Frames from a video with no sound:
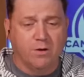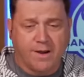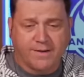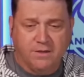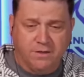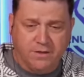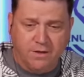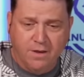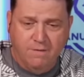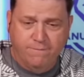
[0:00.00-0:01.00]
Hockey League
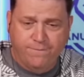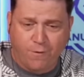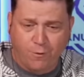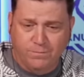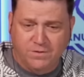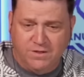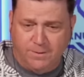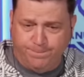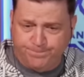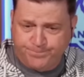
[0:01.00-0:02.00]
farm team.